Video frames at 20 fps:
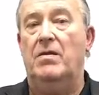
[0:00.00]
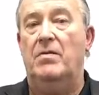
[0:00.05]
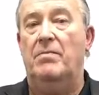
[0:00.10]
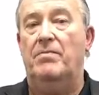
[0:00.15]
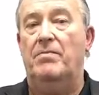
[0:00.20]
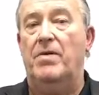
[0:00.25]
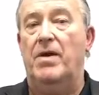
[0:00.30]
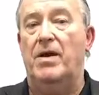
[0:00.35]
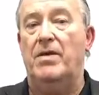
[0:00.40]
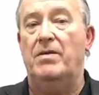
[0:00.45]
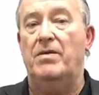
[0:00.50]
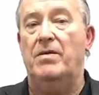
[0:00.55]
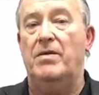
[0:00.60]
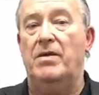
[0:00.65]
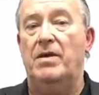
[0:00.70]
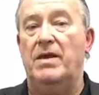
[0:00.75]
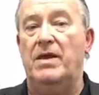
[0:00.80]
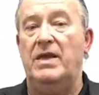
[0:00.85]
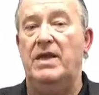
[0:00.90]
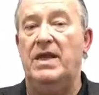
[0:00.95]
But
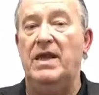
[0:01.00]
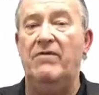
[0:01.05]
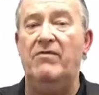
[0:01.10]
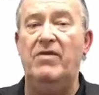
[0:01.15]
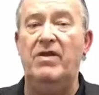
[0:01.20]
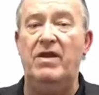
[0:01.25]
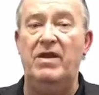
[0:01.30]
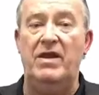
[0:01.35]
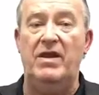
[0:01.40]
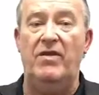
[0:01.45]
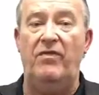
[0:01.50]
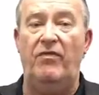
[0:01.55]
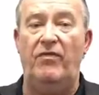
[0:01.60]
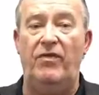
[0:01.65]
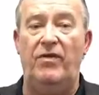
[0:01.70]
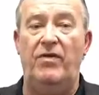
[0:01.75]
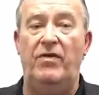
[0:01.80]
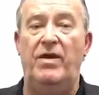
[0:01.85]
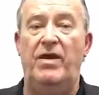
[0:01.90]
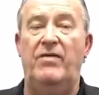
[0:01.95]
even if
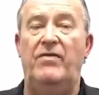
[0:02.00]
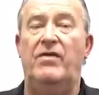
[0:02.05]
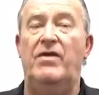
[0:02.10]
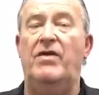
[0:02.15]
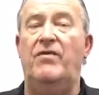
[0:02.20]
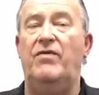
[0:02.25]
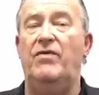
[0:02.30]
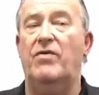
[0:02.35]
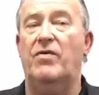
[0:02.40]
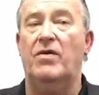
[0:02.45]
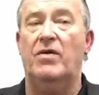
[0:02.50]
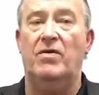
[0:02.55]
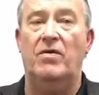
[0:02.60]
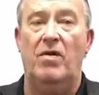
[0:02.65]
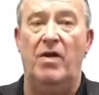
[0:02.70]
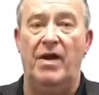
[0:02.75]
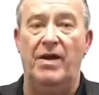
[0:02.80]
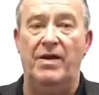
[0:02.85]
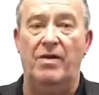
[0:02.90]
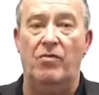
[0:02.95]
you're
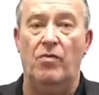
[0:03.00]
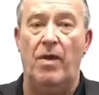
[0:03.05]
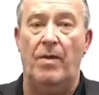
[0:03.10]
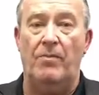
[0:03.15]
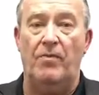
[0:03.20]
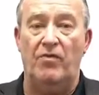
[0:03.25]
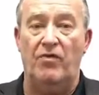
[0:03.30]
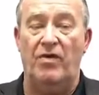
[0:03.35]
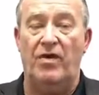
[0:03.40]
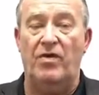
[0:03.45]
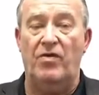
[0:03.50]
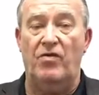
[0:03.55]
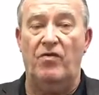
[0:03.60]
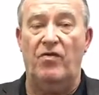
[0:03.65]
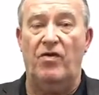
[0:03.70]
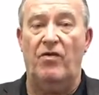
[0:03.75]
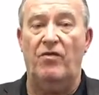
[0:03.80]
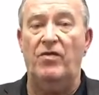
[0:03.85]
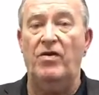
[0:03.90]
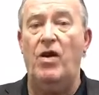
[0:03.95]
inclined to represent
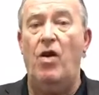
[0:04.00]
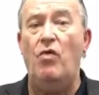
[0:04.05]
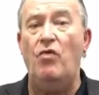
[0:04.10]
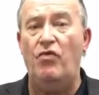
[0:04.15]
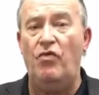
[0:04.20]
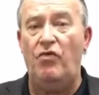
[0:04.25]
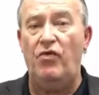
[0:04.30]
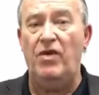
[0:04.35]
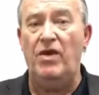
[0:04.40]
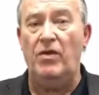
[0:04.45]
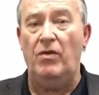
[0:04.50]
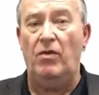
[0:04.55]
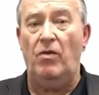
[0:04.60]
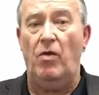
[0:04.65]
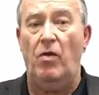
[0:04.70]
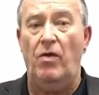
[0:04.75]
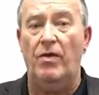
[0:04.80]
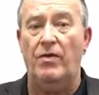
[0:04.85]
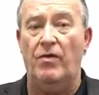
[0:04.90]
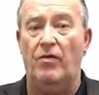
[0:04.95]
yourself, go see a
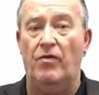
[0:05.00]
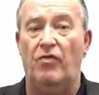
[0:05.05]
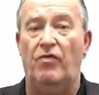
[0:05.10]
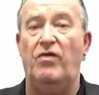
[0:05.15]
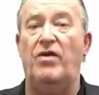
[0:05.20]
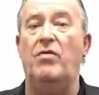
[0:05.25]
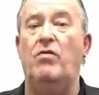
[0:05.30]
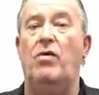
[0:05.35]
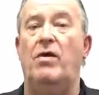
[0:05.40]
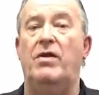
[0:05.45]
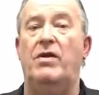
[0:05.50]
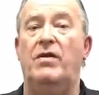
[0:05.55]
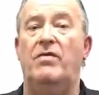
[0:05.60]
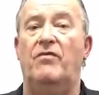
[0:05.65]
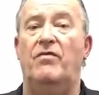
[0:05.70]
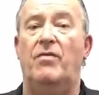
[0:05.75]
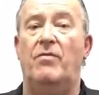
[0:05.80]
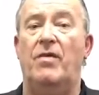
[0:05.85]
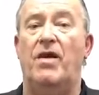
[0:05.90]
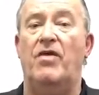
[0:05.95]
lawyer. See what
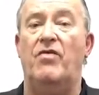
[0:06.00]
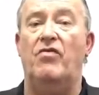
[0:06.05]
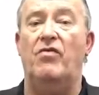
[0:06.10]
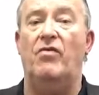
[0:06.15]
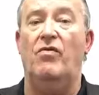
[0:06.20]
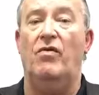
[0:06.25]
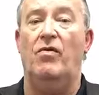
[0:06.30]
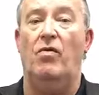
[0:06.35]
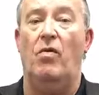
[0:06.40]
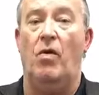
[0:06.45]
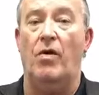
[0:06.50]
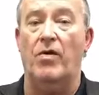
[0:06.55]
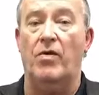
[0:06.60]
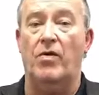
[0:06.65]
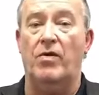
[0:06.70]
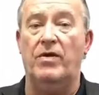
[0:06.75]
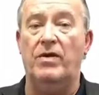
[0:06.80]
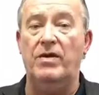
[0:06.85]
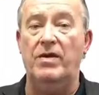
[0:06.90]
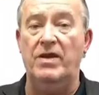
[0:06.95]
information the lawyer
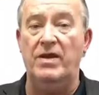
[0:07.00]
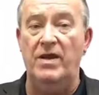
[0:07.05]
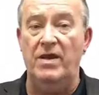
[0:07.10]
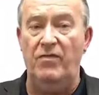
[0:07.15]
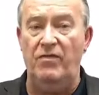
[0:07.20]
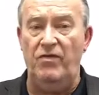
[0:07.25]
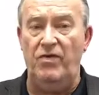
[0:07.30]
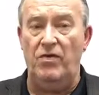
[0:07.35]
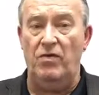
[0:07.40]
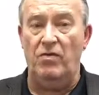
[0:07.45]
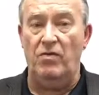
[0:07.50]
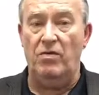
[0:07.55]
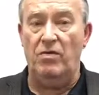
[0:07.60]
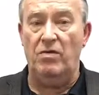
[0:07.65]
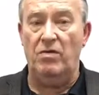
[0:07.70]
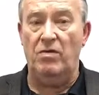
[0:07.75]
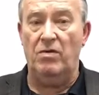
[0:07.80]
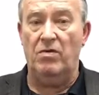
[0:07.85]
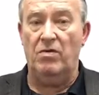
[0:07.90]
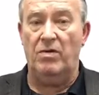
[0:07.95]
can give you.
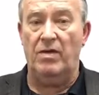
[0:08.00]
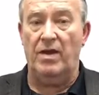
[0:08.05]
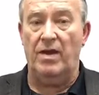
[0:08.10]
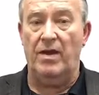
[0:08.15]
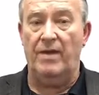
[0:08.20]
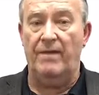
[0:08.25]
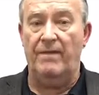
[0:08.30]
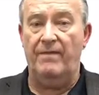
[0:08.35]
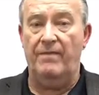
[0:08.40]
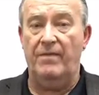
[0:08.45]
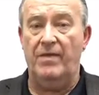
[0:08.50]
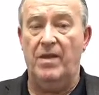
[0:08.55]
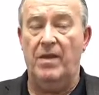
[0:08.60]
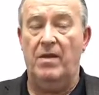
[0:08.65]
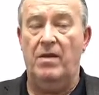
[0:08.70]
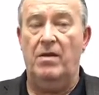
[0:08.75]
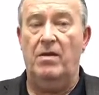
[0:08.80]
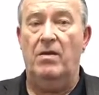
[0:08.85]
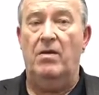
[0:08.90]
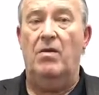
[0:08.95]
okay?
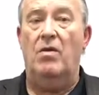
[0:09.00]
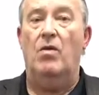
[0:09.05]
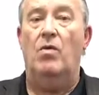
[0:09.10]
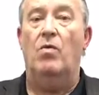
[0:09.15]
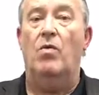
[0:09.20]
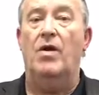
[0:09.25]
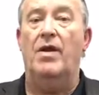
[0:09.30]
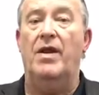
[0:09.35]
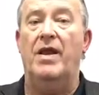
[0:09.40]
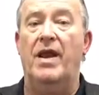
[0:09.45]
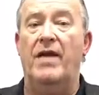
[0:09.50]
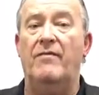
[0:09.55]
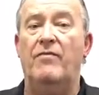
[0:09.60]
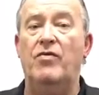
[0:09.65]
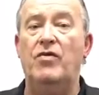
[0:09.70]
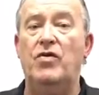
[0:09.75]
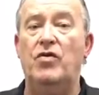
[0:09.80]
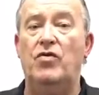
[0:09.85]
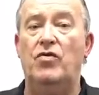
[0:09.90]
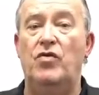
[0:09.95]
Whatever
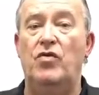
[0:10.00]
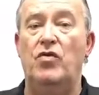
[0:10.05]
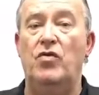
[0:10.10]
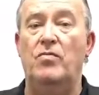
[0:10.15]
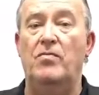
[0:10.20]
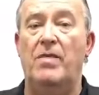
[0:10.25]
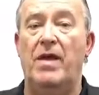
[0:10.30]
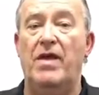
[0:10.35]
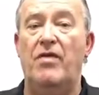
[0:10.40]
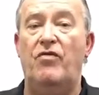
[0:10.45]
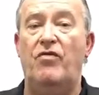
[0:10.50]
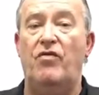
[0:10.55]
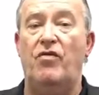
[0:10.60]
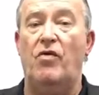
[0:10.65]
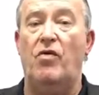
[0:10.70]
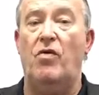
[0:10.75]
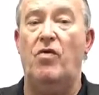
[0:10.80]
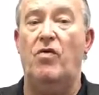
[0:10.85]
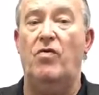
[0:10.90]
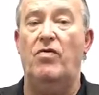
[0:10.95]
you do, make
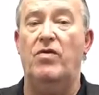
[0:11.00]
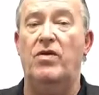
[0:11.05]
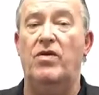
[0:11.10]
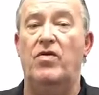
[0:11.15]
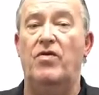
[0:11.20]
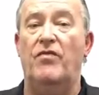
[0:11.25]
sure that you